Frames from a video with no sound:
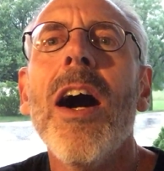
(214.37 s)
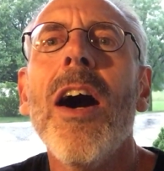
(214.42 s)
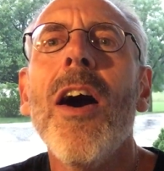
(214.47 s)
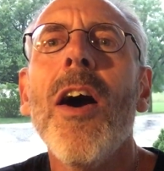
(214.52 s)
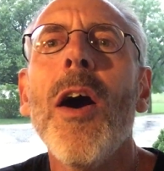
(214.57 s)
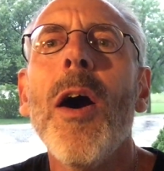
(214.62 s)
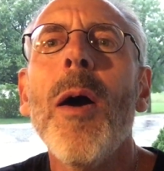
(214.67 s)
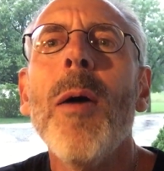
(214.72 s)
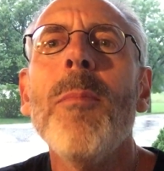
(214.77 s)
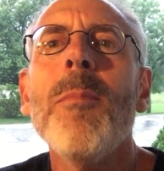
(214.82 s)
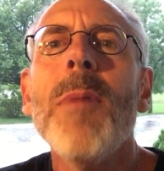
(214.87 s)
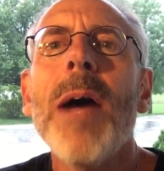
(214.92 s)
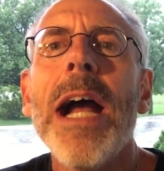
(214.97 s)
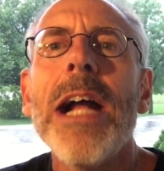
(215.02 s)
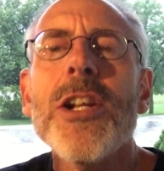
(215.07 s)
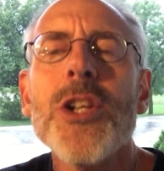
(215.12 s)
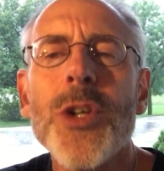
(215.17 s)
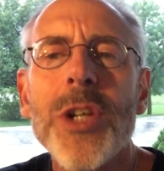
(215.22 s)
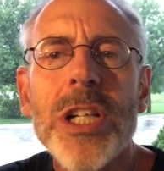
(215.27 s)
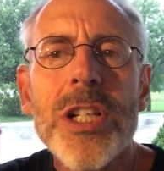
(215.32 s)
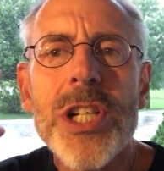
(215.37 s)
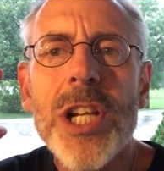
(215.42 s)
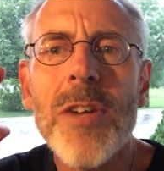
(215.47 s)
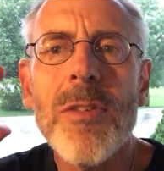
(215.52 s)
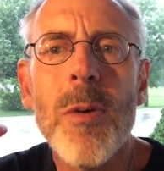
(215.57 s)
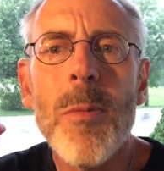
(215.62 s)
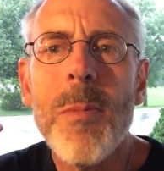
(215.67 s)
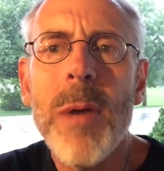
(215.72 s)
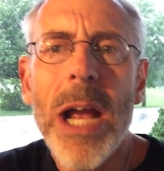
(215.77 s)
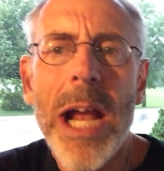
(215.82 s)
and you could
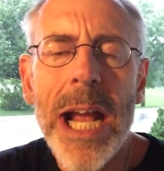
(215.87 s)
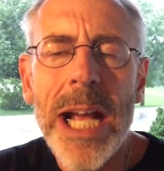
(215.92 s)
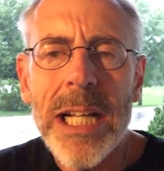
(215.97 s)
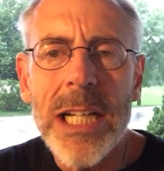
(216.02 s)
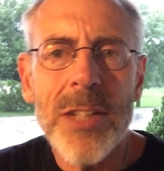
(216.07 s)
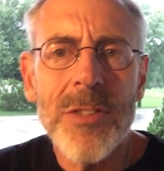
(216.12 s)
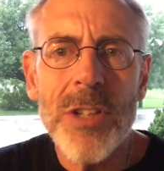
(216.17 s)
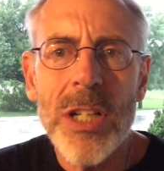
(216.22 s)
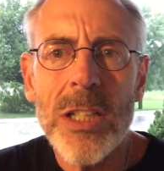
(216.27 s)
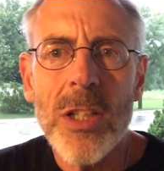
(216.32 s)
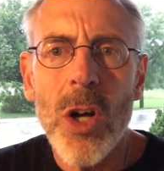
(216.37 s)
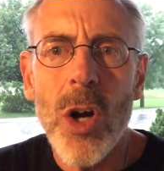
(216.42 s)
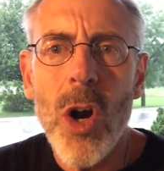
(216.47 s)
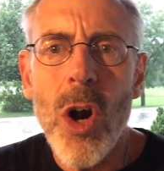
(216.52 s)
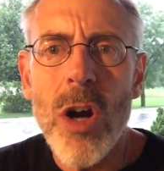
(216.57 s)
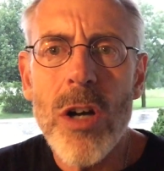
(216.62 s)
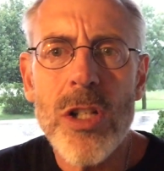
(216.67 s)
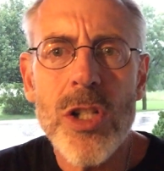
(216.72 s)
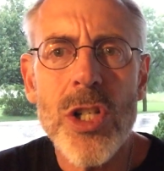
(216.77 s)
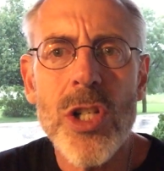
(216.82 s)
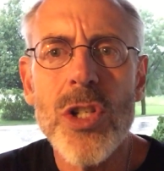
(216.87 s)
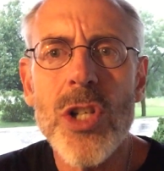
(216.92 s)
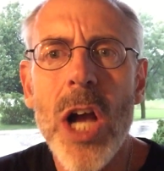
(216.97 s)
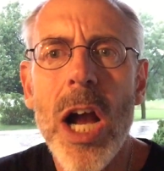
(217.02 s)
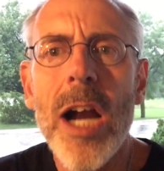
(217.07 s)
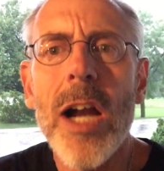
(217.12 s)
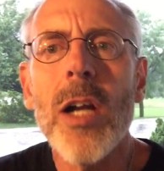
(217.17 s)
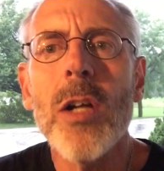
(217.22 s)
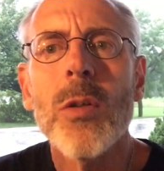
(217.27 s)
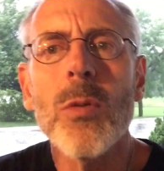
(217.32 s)
give them anything their hearts
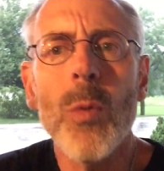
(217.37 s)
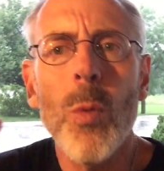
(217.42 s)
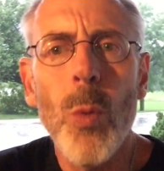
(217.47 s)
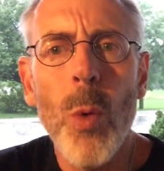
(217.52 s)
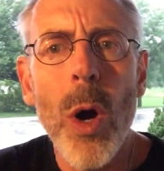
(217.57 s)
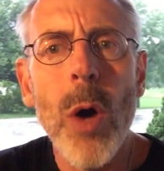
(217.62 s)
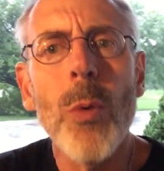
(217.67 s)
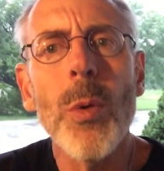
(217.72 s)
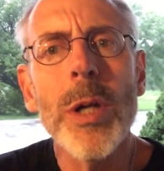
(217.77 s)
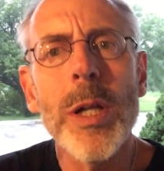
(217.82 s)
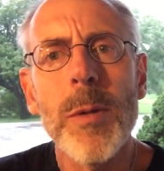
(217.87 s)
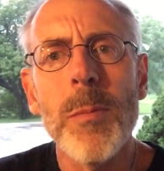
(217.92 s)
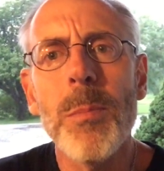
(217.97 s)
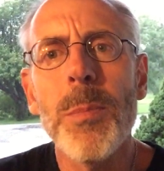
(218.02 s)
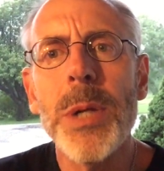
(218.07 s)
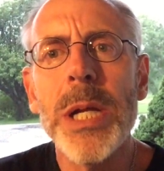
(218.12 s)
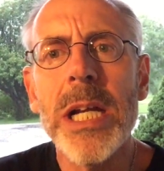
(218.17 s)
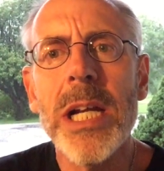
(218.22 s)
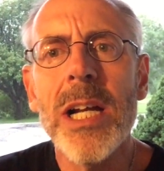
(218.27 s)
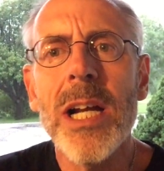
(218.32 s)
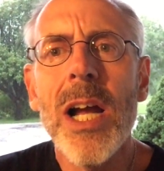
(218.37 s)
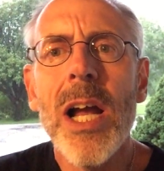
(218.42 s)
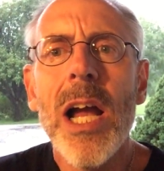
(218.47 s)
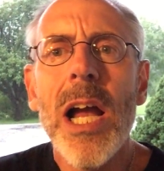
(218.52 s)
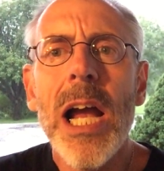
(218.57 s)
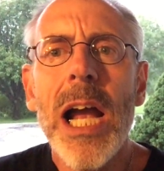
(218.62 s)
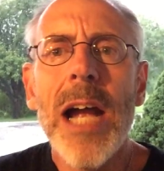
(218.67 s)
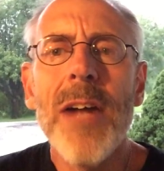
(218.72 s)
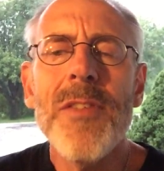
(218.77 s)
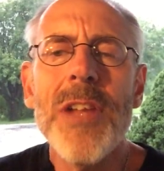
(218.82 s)
desired, what would it be?
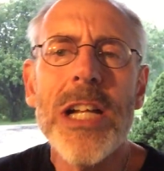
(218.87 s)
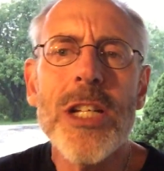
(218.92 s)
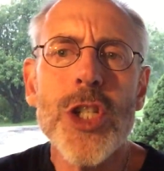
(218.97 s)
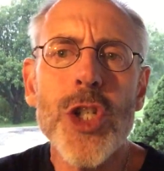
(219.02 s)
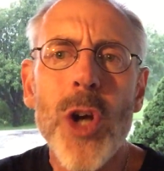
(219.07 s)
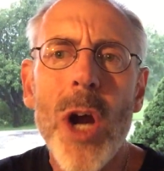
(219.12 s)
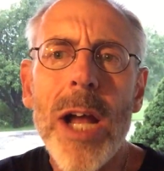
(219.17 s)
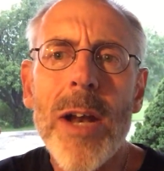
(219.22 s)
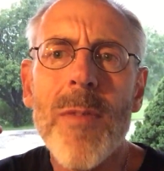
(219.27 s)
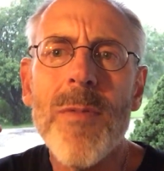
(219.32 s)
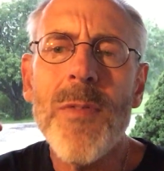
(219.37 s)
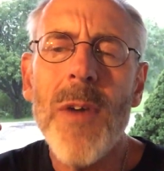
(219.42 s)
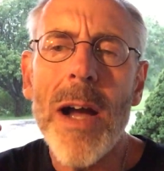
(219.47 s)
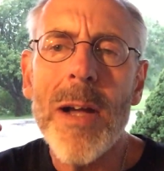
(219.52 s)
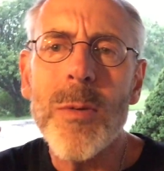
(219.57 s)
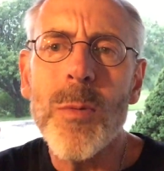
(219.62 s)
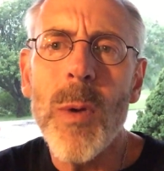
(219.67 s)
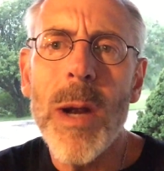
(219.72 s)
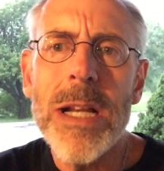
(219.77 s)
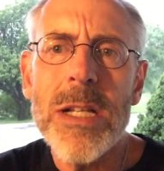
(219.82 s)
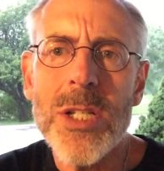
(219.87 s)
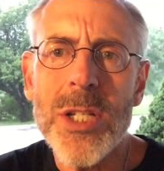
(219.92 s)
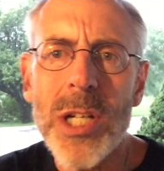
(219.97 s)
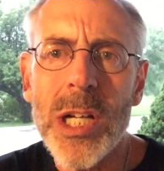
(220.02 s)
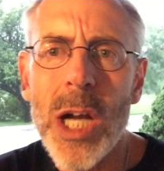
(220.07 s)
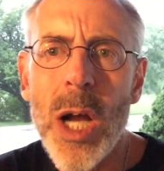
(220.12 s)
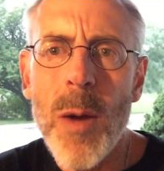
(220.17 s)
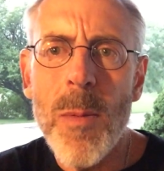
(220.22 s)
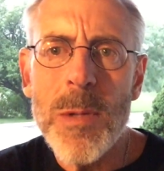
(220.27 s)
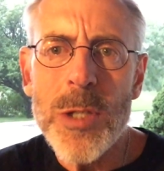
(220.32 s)
And then try to find ways to
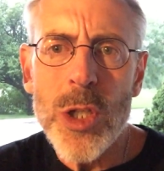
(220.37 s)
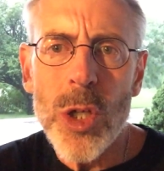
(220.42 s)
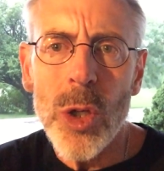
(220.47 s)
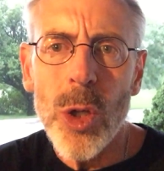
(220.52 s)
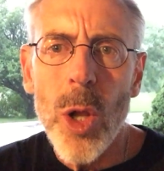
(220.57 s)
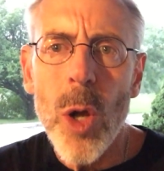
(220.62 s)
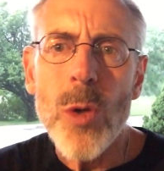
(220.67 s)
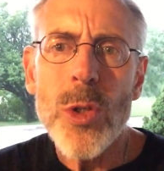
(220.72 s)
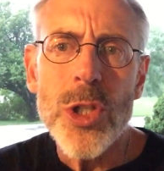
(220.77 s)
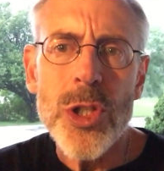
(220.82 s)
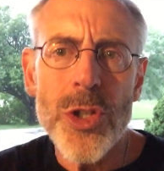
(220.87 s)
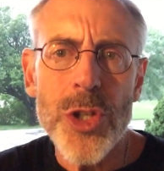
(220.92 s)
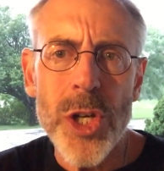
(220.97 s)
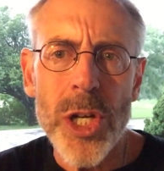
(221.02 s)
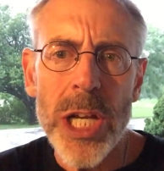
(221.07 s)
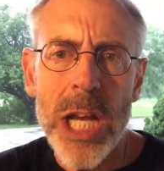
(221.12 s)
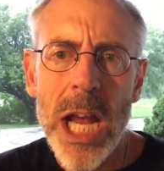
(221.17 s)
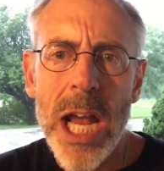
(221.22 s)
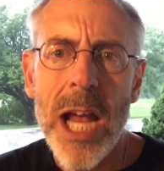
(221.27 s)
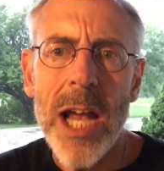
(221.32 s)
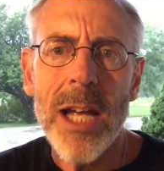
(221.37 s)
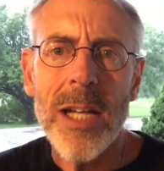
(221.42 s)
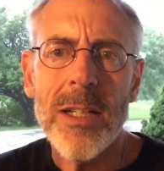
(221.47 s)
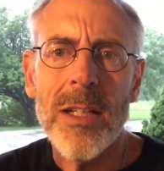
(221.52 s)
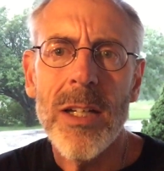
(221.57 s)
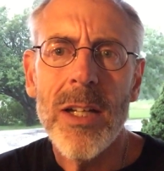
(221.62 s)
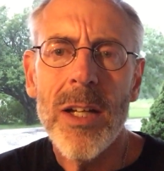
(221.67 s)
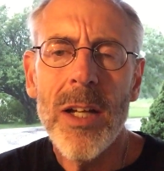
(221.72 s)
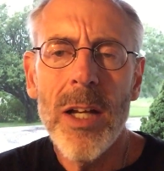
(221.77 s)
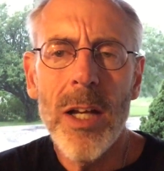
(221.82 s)
come as close as you can
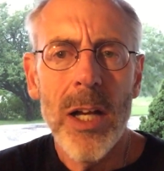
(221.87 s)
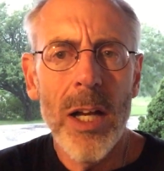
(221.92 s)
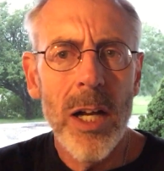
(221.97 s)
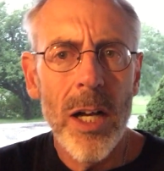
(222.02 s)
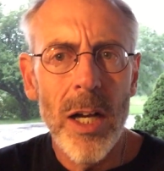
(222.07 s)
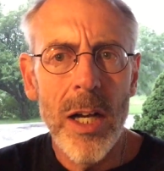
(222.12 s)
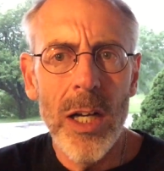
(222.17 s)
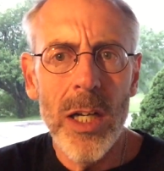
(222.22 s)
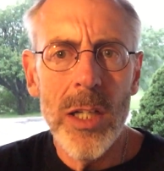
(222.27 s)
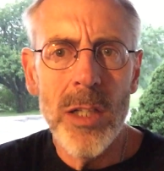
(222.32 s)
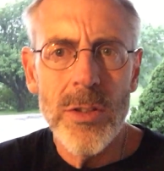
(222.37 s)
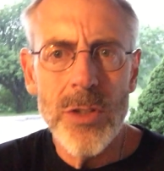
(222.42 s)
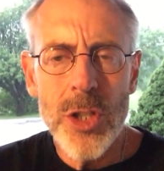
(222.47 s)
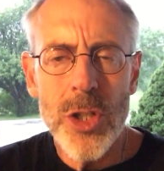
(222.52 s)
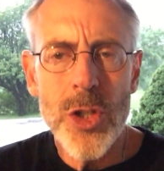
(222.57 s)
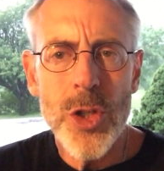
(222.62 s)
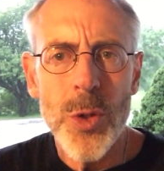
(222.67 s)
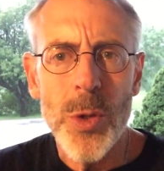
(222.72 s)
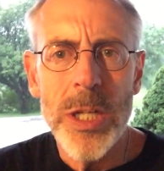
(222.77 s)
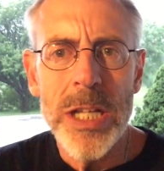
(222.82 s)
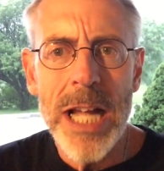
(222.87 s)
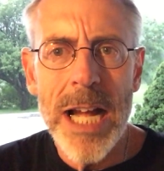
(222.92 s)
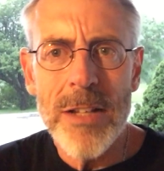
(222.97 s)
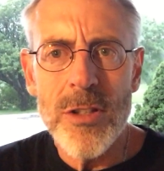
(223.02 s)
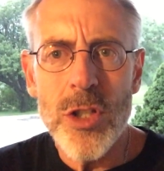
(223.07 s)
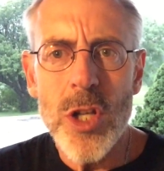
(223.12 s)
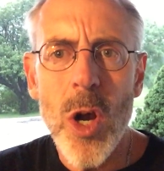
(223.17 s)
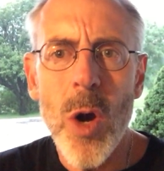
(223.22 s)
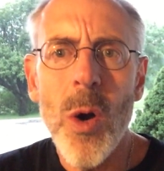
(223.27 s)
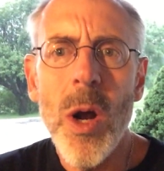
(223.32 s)
to doing
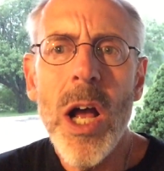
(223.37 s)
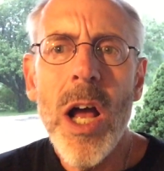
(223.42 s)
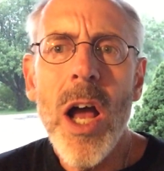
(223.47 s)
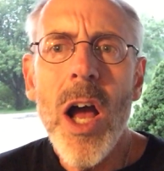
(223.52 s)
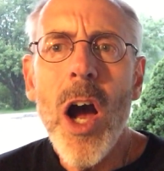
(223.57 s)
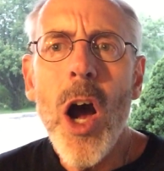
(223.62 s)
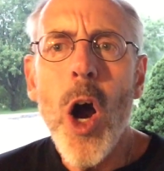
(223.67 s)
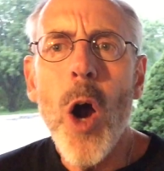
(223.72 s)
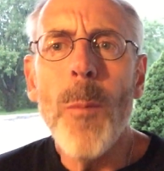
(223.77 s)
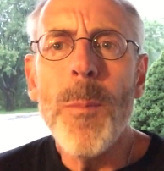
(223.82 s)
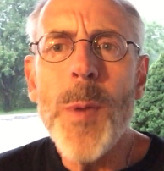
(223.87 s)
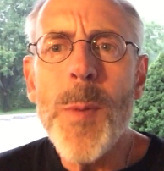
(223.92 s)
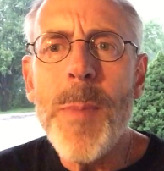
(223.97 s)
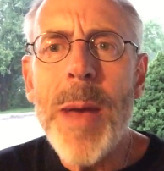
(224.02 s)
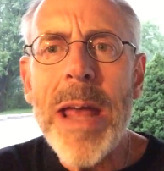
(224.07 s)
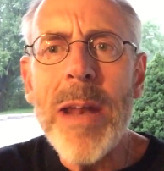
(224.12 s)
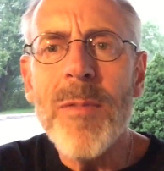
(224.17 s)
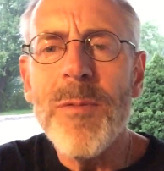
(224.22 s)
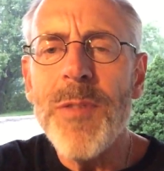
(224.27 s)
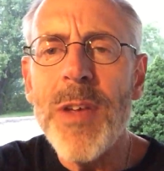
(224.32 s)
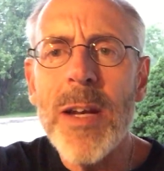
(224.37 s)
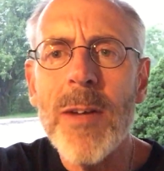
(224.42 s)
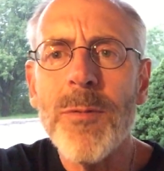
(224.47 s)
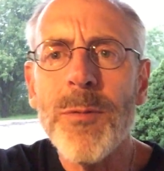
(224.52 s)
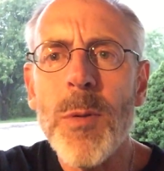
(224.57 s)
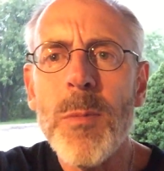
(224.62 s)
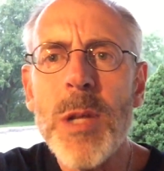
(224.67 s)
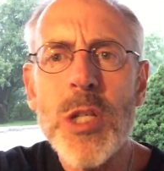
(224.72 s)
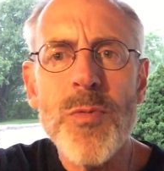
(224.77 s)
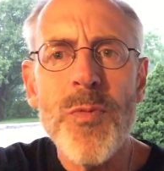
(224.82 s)
that. So hope you benefited
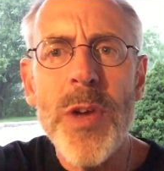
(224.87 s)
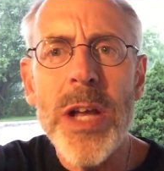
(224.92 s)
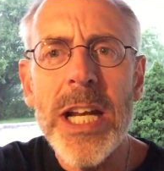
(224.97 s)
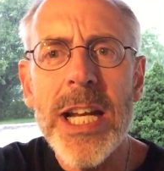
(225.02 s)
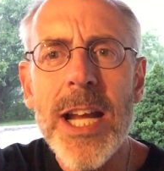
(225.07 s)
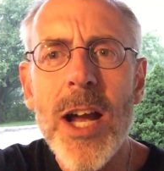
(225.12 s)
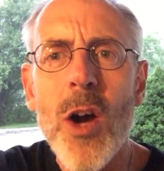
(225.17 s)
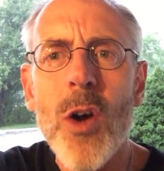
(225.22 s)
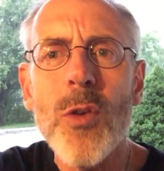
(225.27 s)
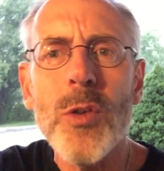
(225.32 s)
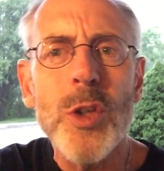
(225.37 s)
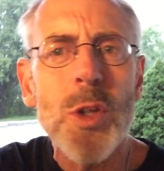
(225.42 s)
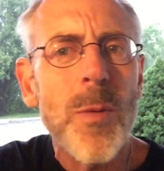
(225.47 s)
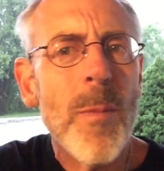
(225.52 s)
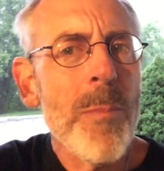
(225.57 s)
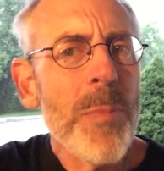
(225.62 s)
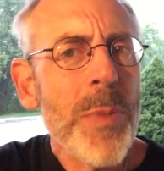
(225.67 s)
from this video.